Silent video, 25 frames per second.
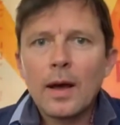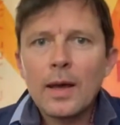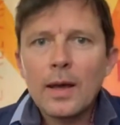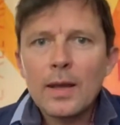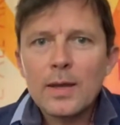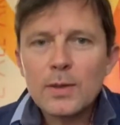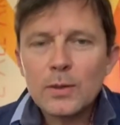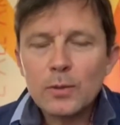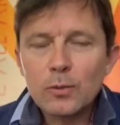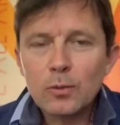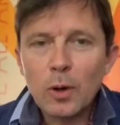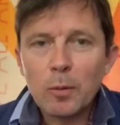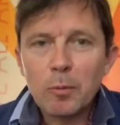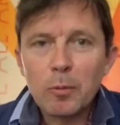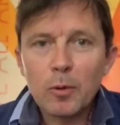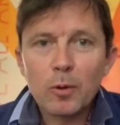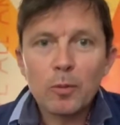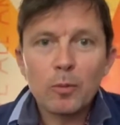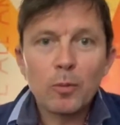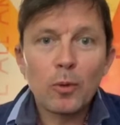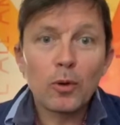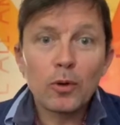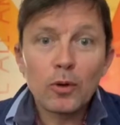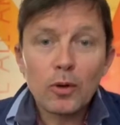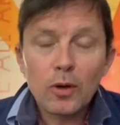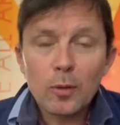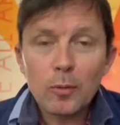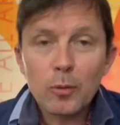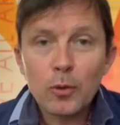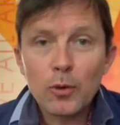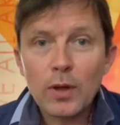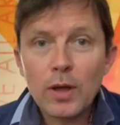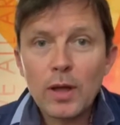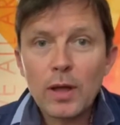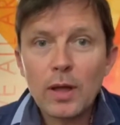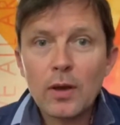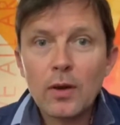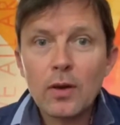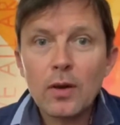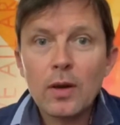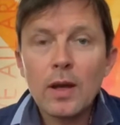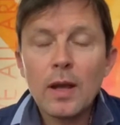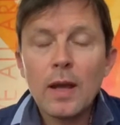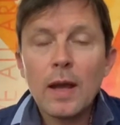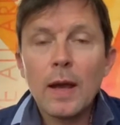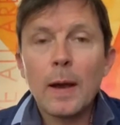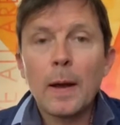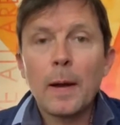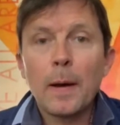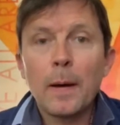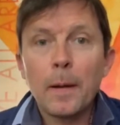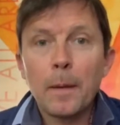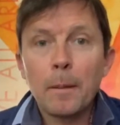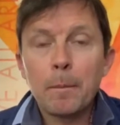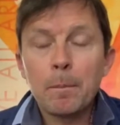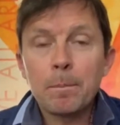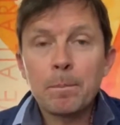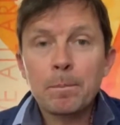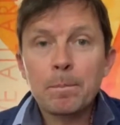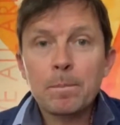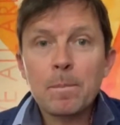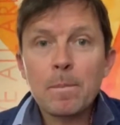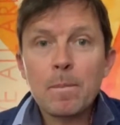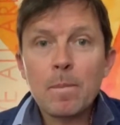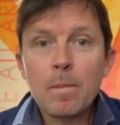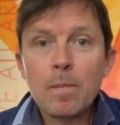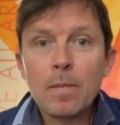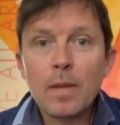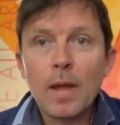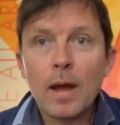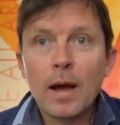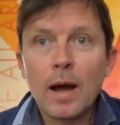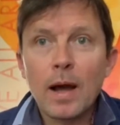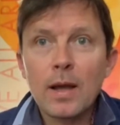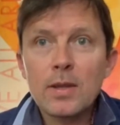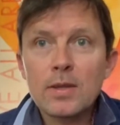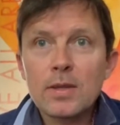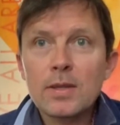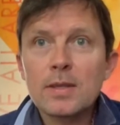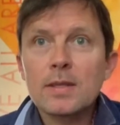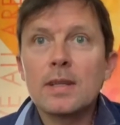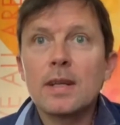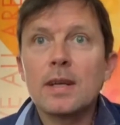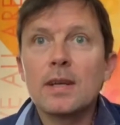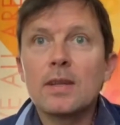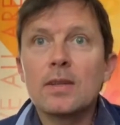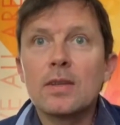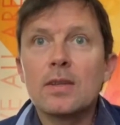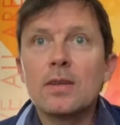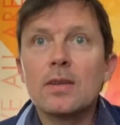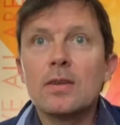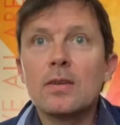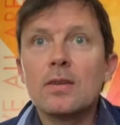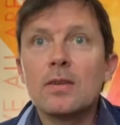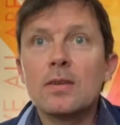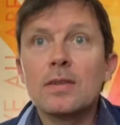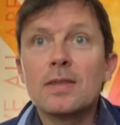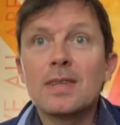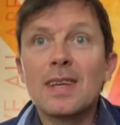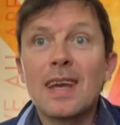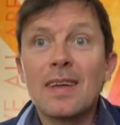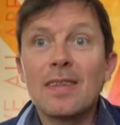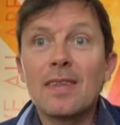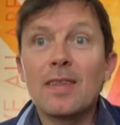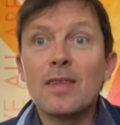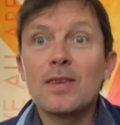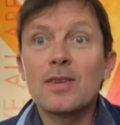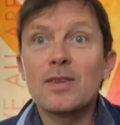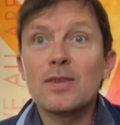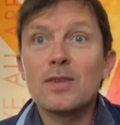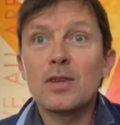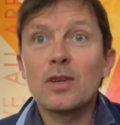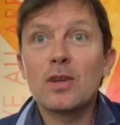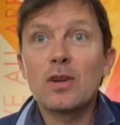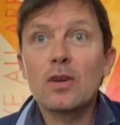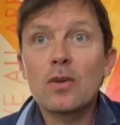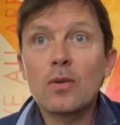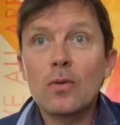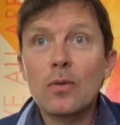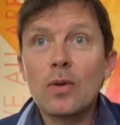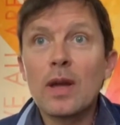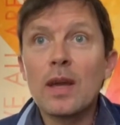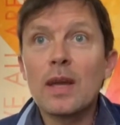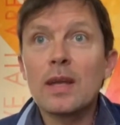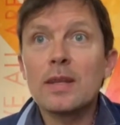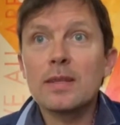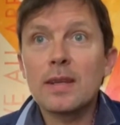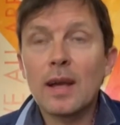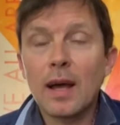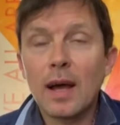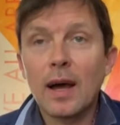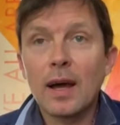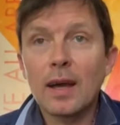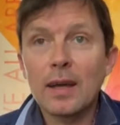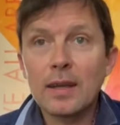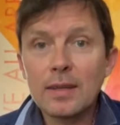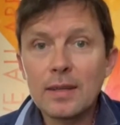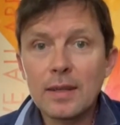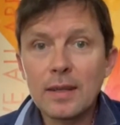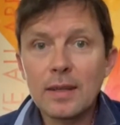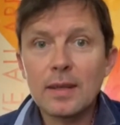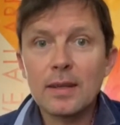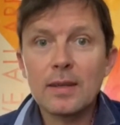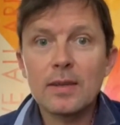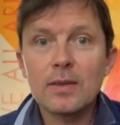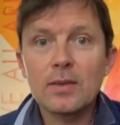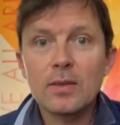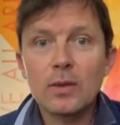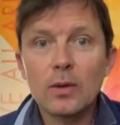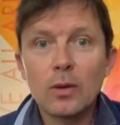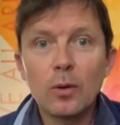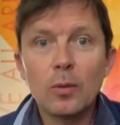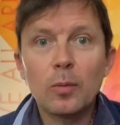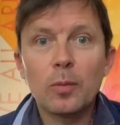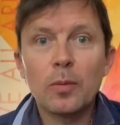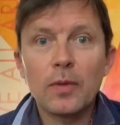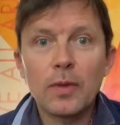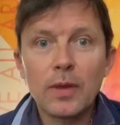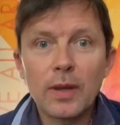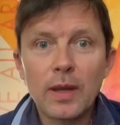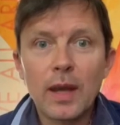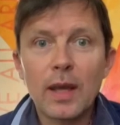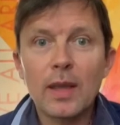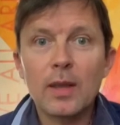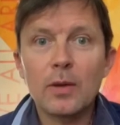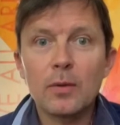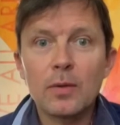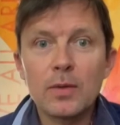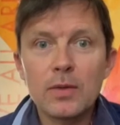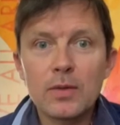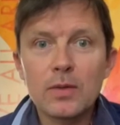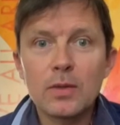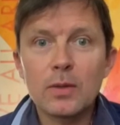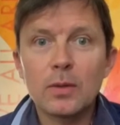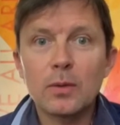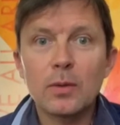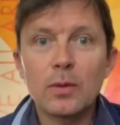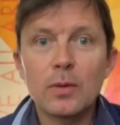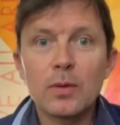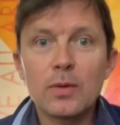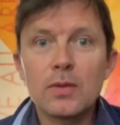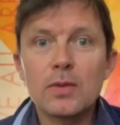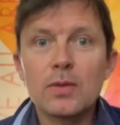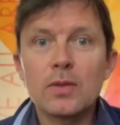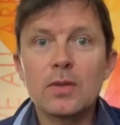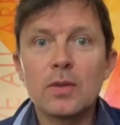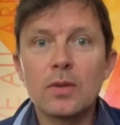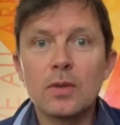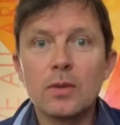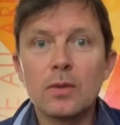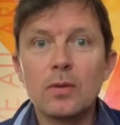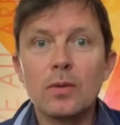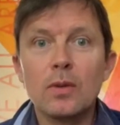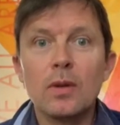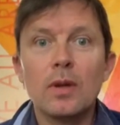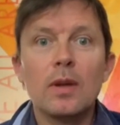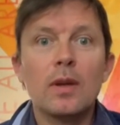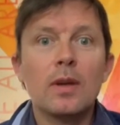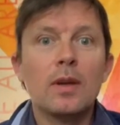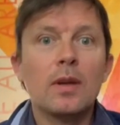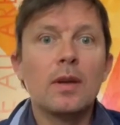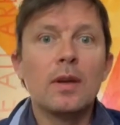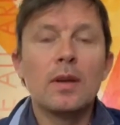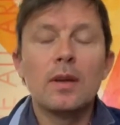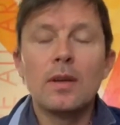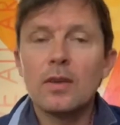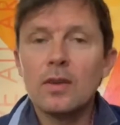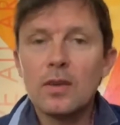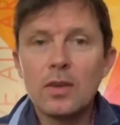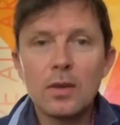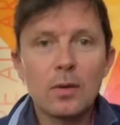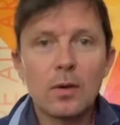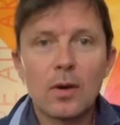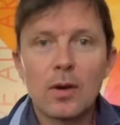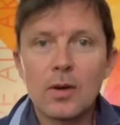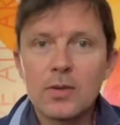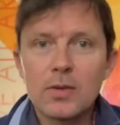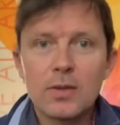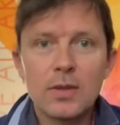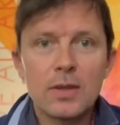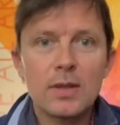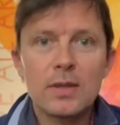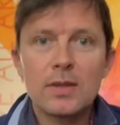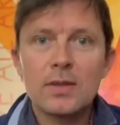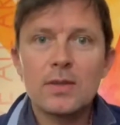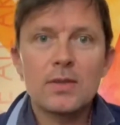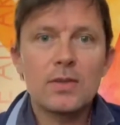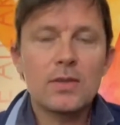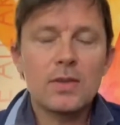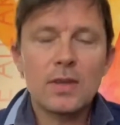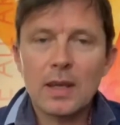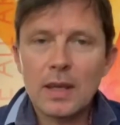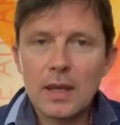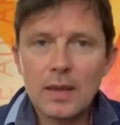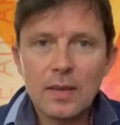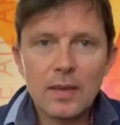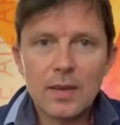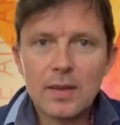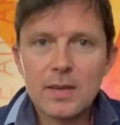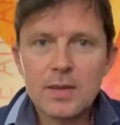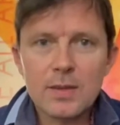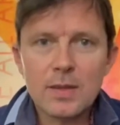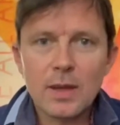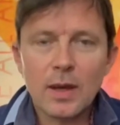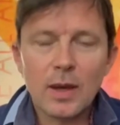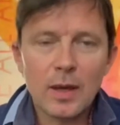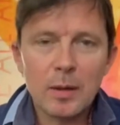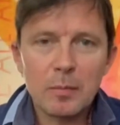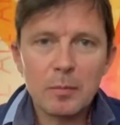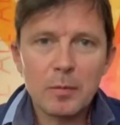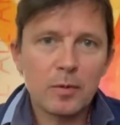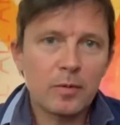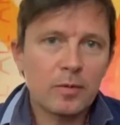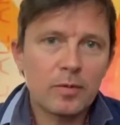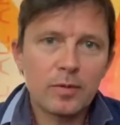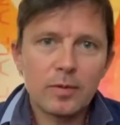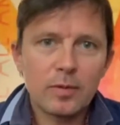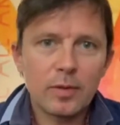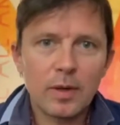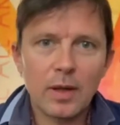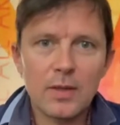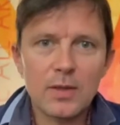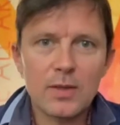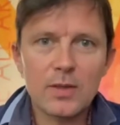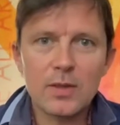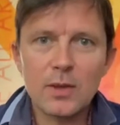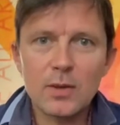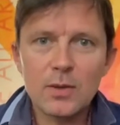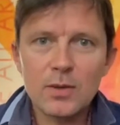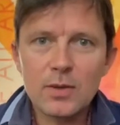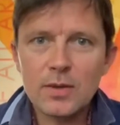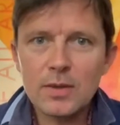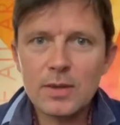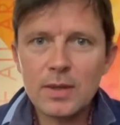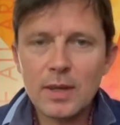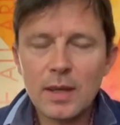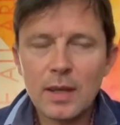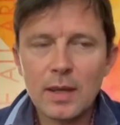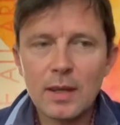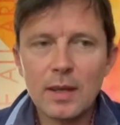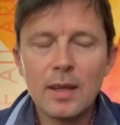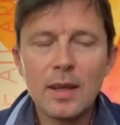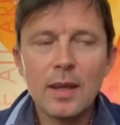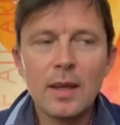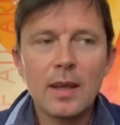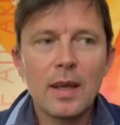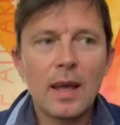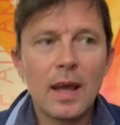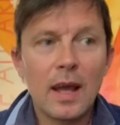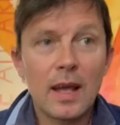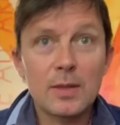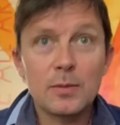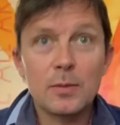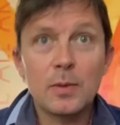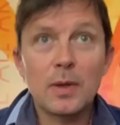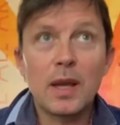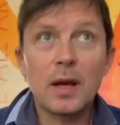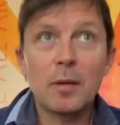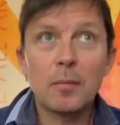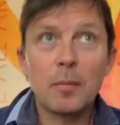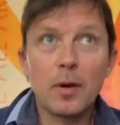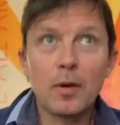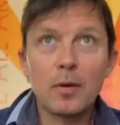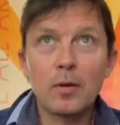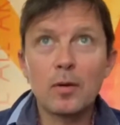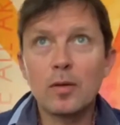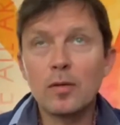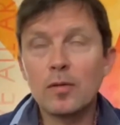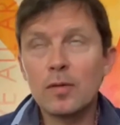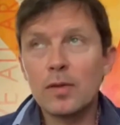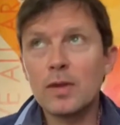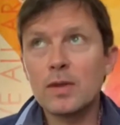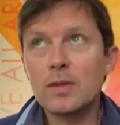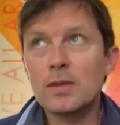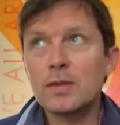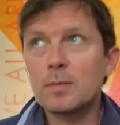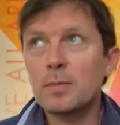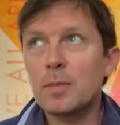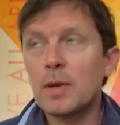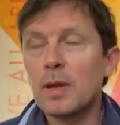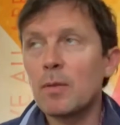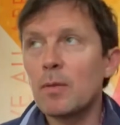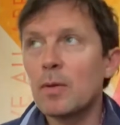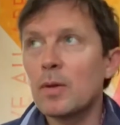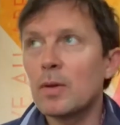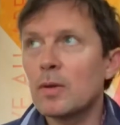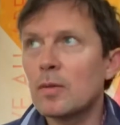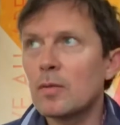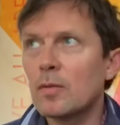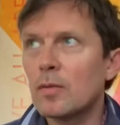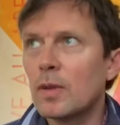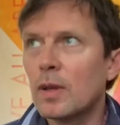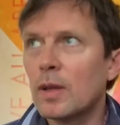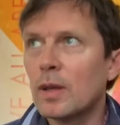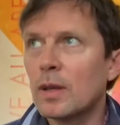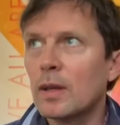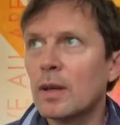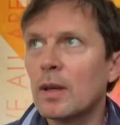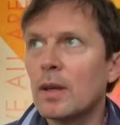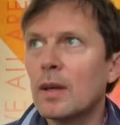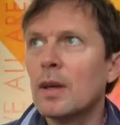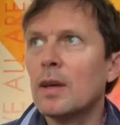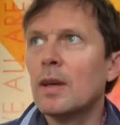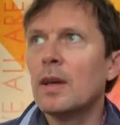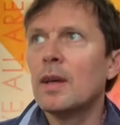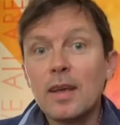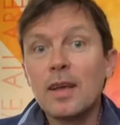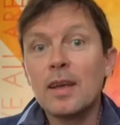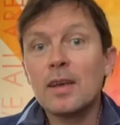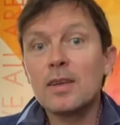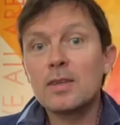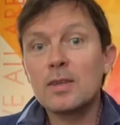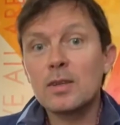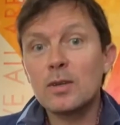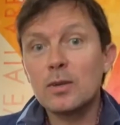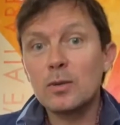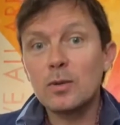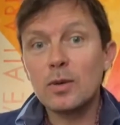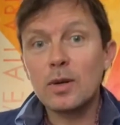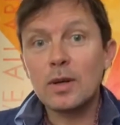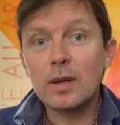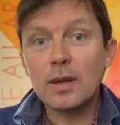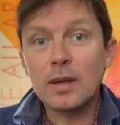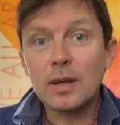it's Robert Montgomery here. I'd just like to say I think this is a great idea to open the gallery's doors to new artists in this time of uncertainty and as we come out of this period of like. So